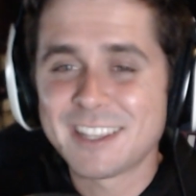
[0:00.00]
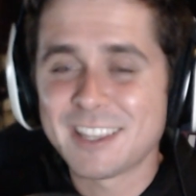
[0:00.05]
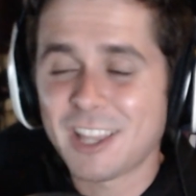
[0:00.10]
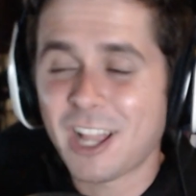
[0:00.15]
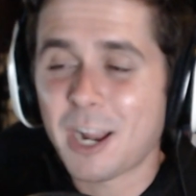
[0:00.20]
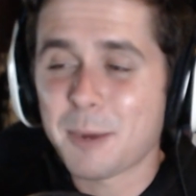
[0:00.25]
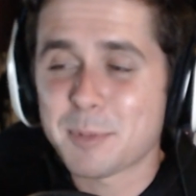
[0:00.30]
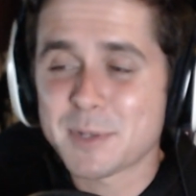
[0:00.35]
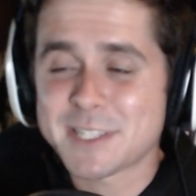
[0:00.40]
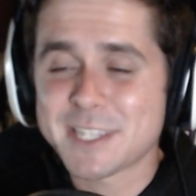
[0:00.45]
A
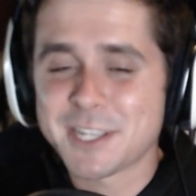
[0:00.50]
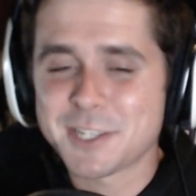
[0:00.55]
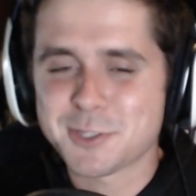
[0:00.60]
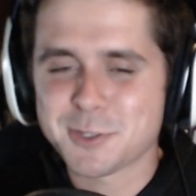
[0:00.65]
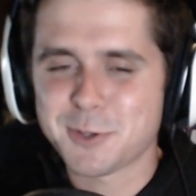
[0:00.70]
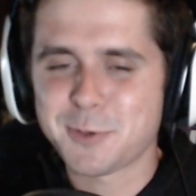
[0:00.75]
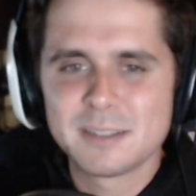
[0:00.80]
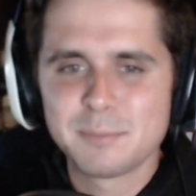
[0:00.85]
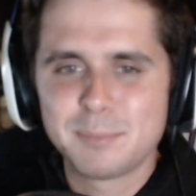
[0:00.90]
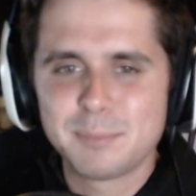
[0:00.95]
lot of
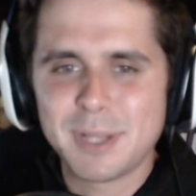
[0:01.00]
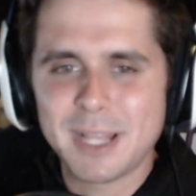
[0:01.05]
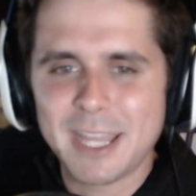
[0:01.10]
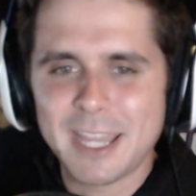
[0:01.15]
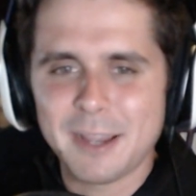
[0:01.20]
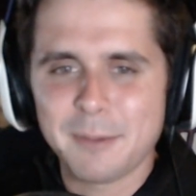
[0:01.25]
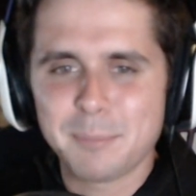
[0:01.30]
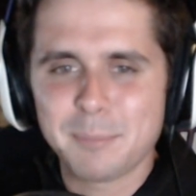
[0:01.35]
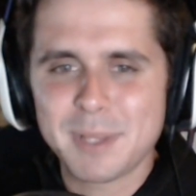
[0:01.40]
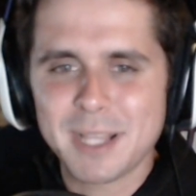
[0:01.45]
potential.
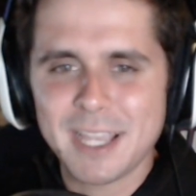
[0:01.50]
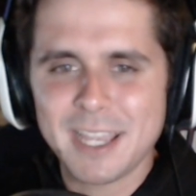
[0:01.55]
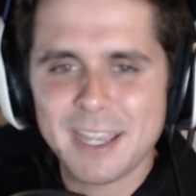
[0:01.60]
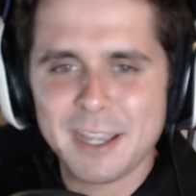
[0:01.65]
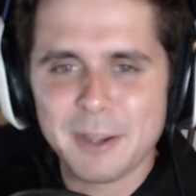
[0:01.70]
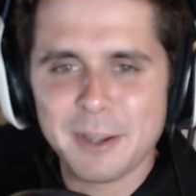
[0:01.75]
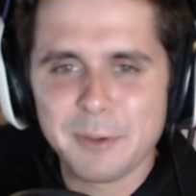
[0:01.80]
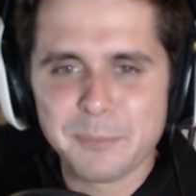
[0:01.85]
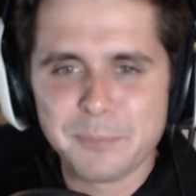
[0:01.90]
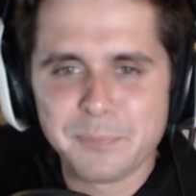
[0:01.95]
Plam,
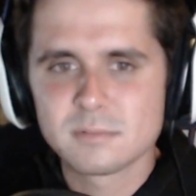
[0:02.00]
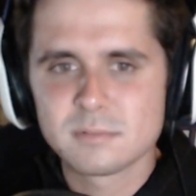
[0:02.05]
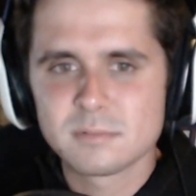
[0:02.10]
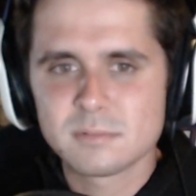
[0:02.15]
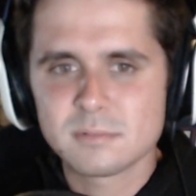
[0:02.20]
plam.